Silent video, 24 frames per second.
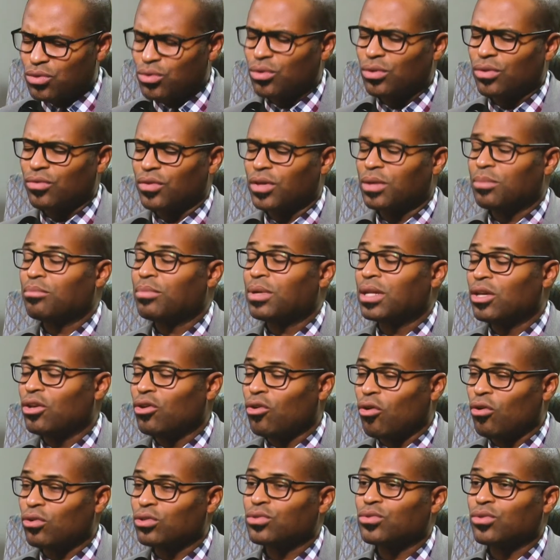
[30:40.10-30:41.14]
of it, but He
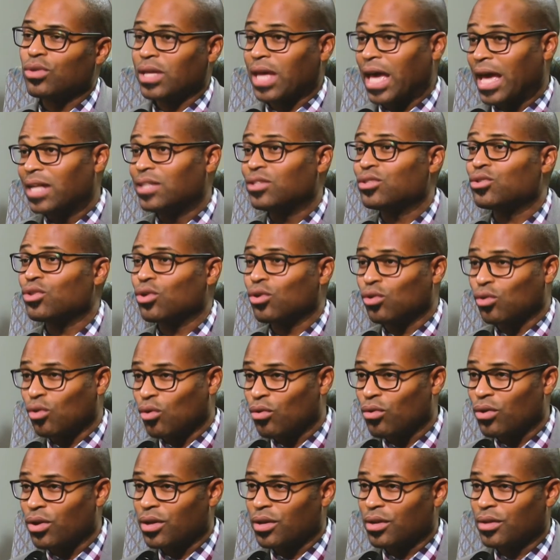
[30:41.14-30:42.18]
also gains the
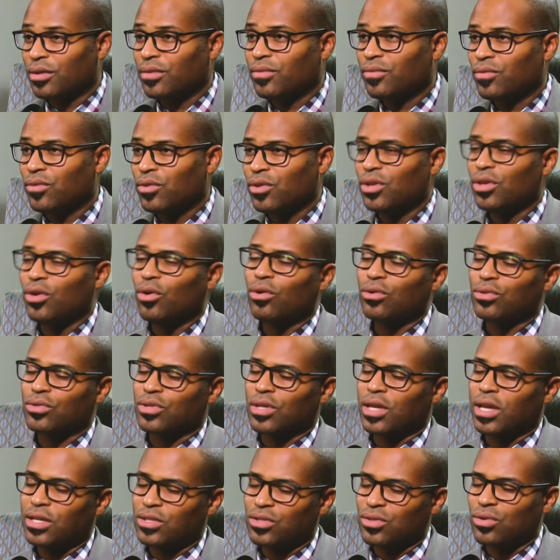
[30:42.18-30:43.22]
glory. He also
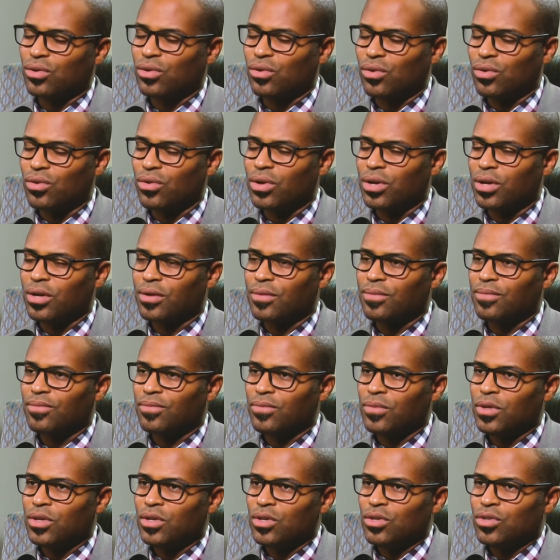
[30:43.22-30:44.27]
gains the glory.
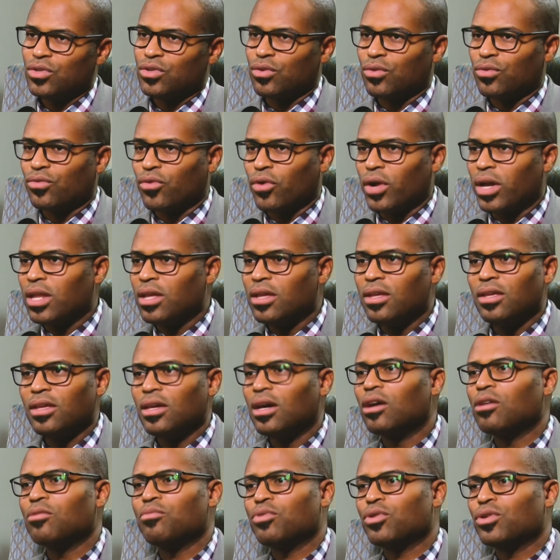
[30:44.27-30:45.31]
So for any
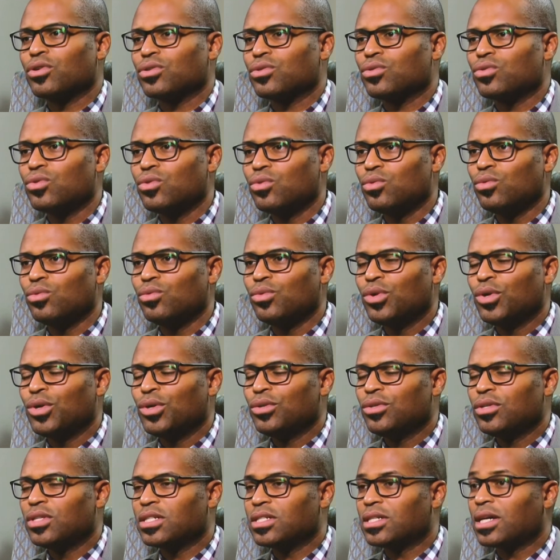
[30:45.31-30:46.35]
young person who
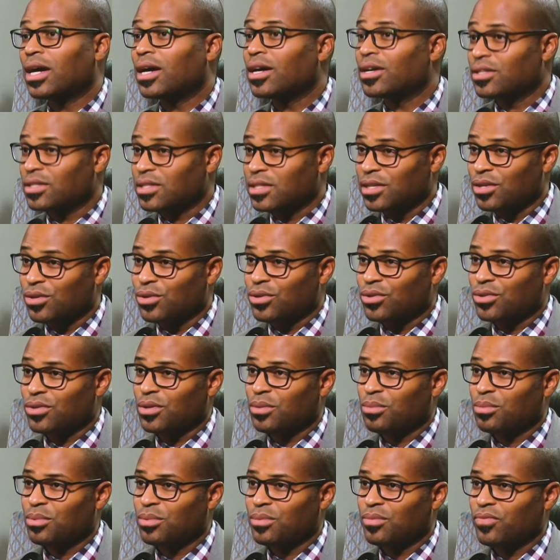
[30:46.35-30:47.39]
desires
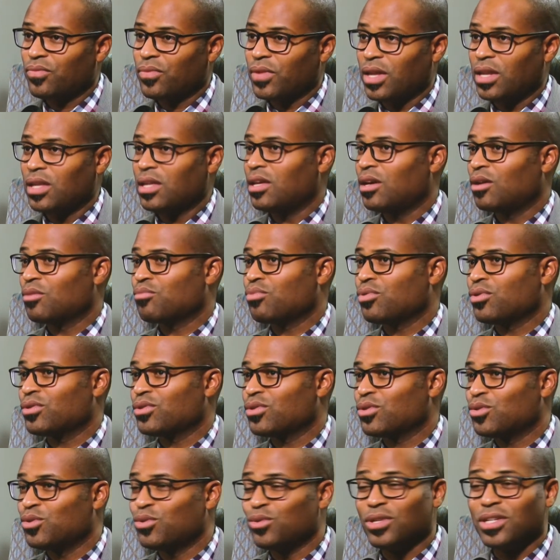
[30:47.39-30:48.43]
leadership, any young
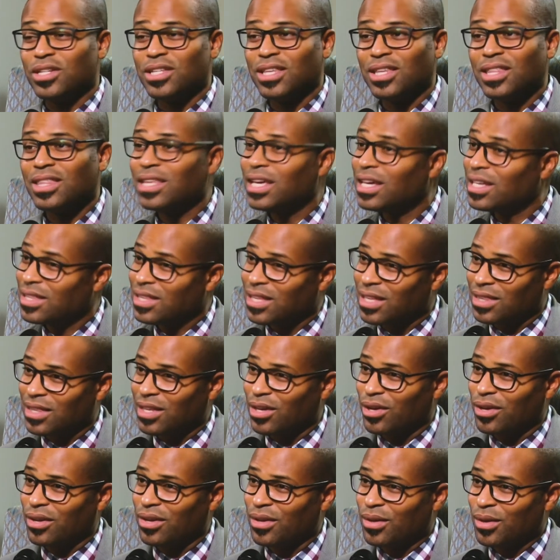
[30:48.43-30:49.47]
person who didn't think that
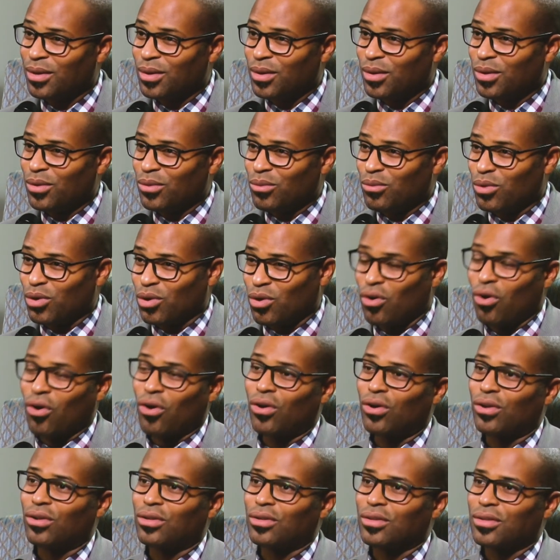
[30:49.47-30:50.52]
they were called,